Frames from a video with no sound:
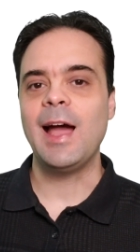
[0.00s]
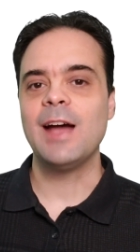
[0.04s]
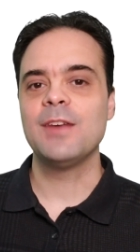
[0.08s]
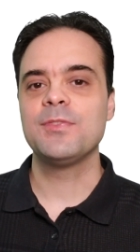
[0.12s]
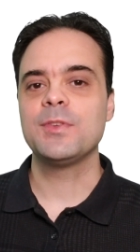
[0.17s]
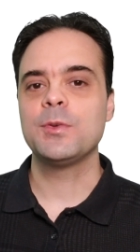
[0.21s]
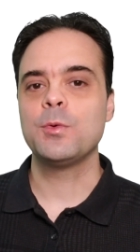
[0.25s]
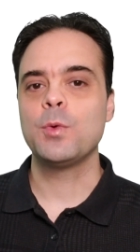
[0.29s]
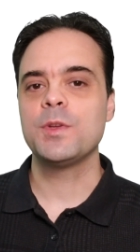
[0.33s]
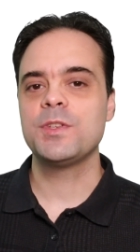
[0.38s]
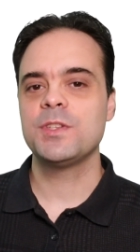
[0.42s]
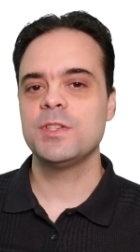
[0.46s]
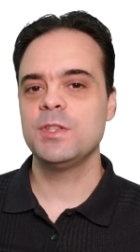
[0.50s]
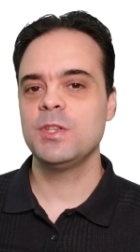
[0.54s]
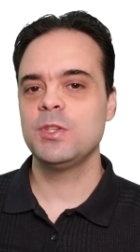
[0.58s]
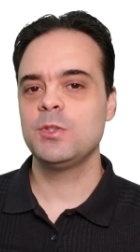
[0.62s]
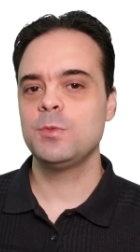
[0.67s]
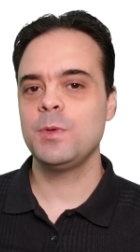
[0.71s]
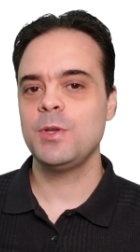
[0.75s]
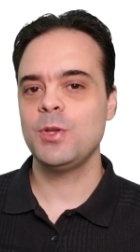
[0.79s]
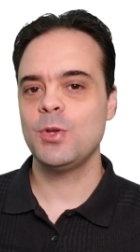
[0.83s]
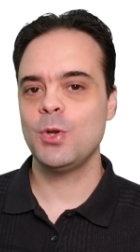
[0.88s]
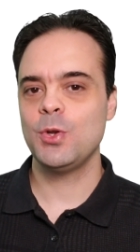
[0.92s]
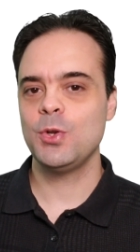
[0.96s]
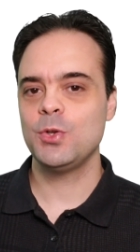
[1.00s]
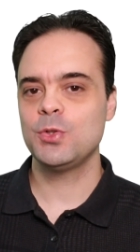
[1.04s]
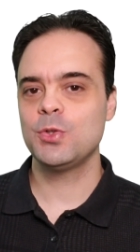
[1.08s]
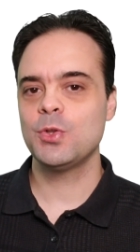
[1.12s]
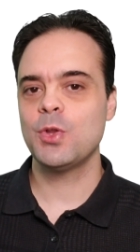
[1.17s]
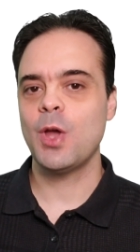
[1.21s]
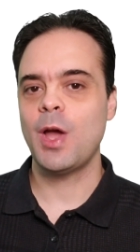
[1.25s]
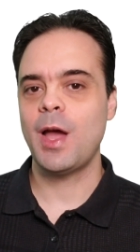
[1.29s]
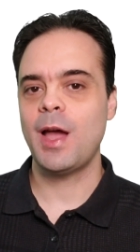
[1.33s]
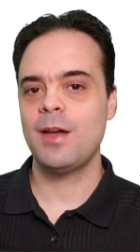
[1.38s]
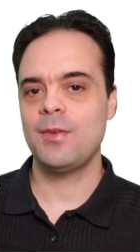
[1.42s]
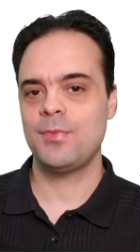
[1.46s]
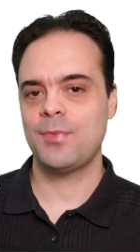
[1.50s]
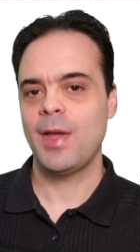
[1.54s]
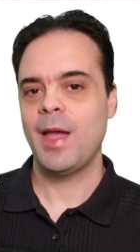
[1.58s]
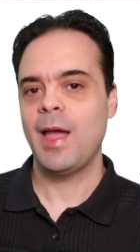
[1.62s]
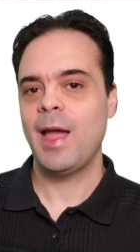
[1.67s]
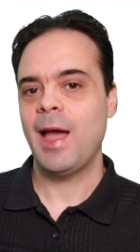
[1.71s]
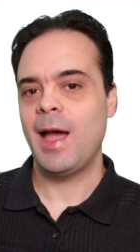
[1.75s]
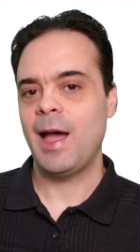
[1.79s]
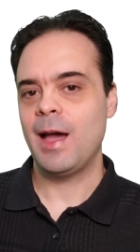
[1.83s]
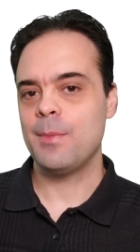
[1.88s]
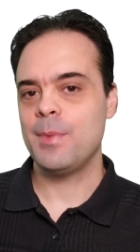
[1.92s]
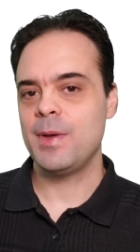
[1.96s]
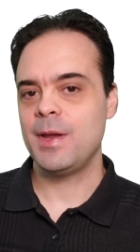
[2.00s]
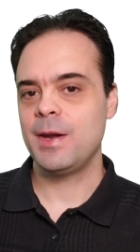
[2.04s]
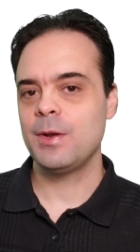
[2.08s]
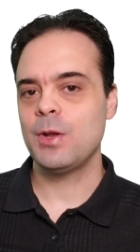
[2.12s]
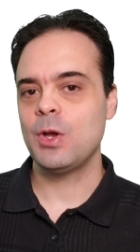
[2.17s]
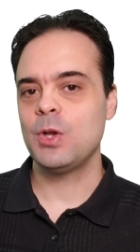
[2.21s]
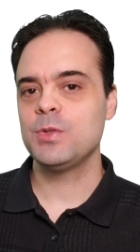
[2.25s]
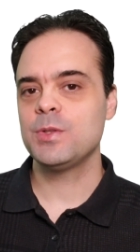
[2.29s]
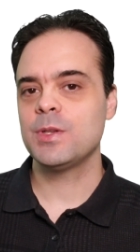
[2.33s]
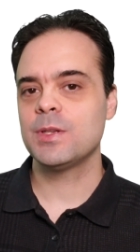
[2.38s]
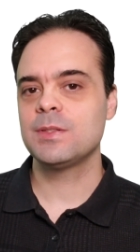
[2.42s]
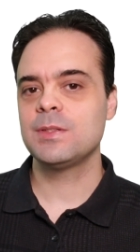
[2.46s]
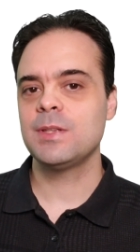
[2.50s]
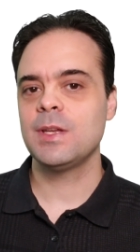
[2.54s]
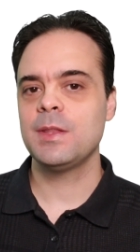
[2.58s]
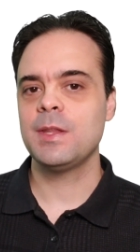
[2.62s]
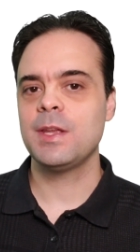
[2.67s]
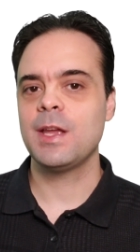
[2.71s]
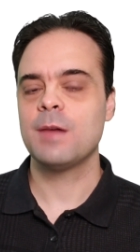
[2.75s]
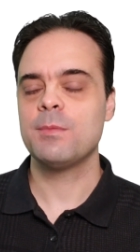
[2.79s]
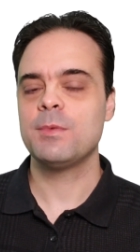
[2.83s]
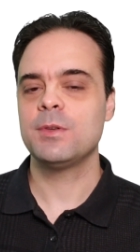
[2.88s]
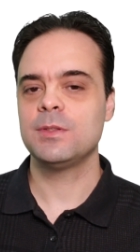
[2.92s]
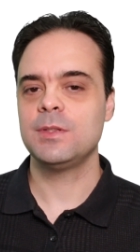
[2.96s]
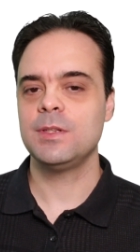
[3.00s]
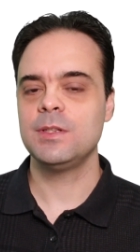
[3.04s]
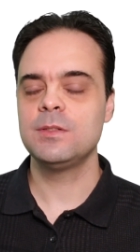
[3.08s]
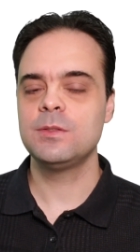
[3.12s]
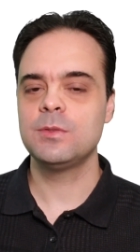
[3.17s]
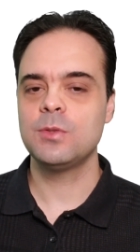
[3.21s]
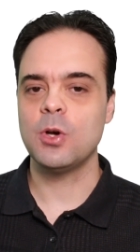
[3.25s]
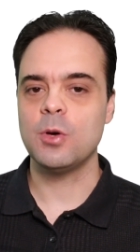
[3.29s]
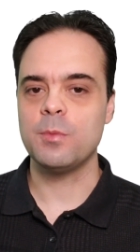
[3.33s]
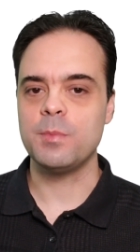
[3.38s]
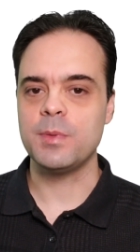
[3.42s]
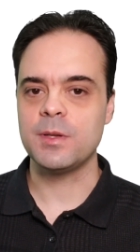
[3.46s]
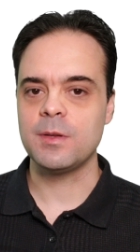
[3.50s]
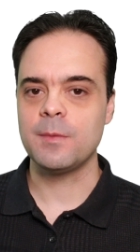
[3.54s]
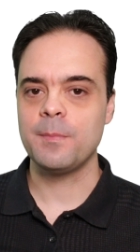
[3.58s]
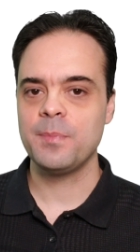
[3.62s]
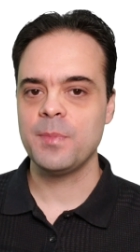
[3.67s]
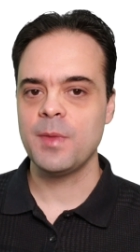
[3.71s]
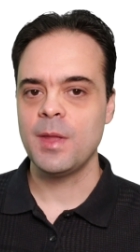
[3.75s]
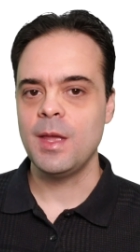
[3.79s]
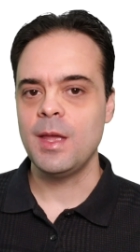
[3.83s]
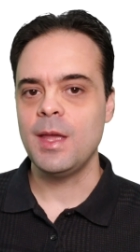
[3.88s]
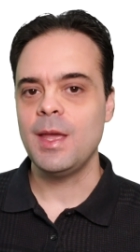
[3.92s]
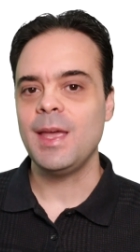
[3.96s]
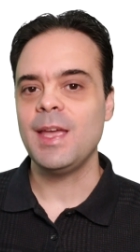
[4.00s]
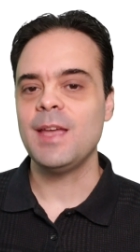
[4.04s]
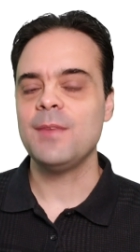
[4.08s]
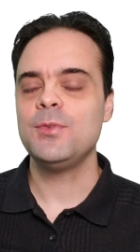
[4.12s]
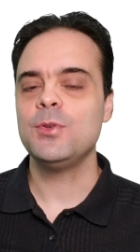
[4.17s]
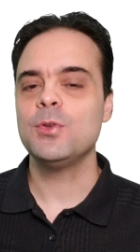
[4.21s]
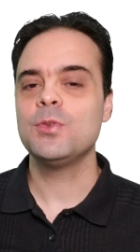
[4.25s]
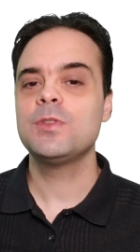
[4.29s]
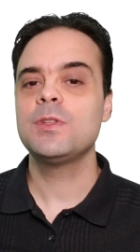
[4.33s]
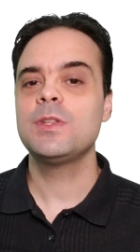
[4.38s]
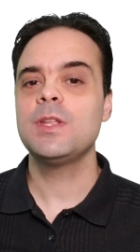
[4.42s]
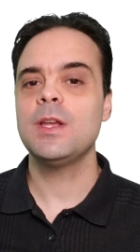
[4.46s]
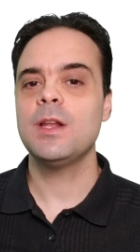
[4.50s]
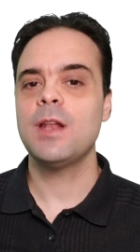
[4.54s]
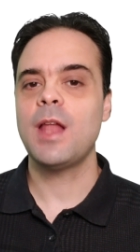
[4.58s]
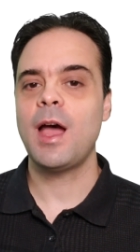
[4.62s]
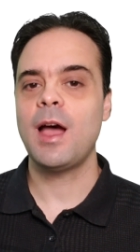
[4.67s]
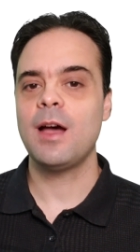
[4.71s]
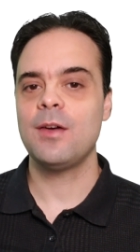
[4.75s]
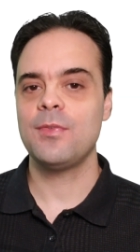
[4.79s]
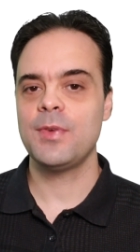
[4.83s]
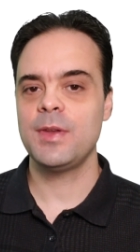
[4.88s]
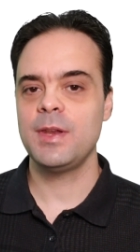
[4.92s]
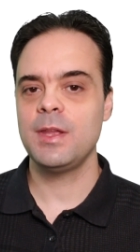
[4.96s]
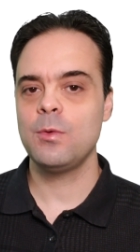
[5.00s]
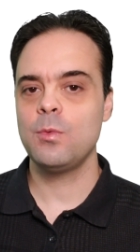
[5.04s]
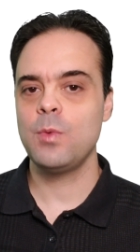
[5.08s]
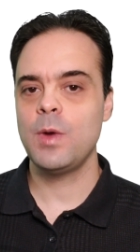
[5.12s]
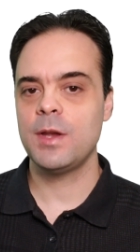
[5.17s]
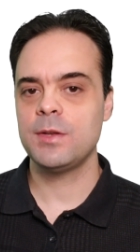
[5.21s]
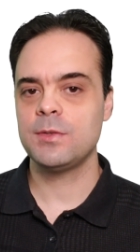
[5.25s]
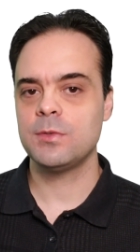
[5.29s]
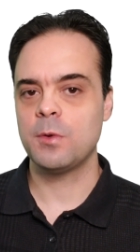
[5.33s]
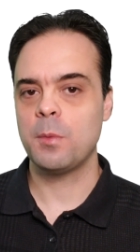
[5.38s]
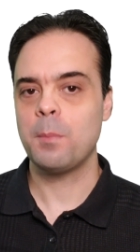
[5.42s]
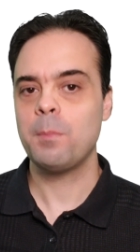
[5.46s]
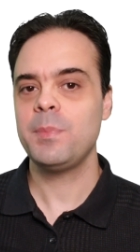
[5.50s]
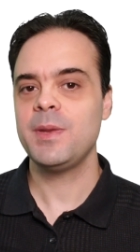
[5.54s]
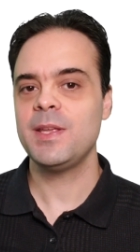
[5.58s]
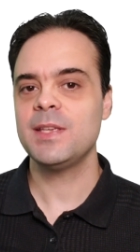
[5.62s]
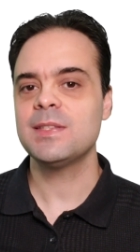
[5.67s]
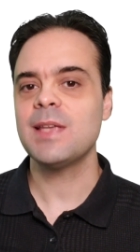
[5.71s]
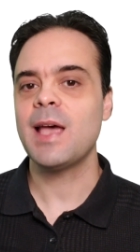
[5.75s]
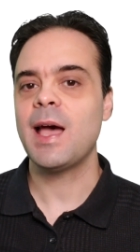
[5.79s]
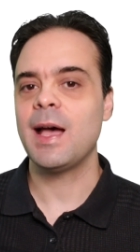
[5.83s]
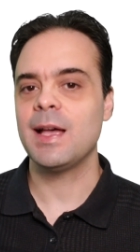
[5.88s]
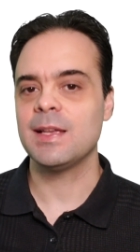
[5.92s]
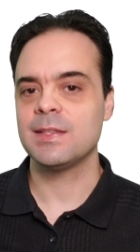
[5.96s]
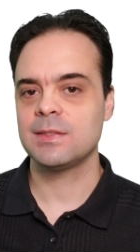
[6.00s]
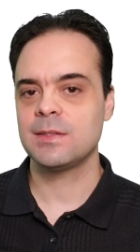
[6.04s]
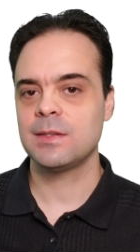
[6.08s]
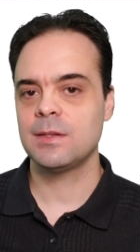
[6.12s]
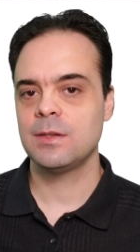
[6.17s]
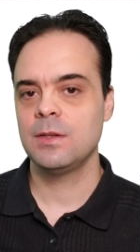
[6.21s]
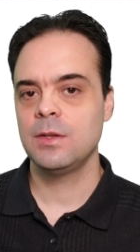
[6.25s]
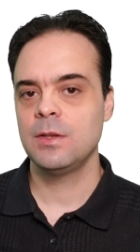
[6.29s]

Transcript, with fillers: After watching this video, you should have a better understanding about this topic. If you still have any question, please ask.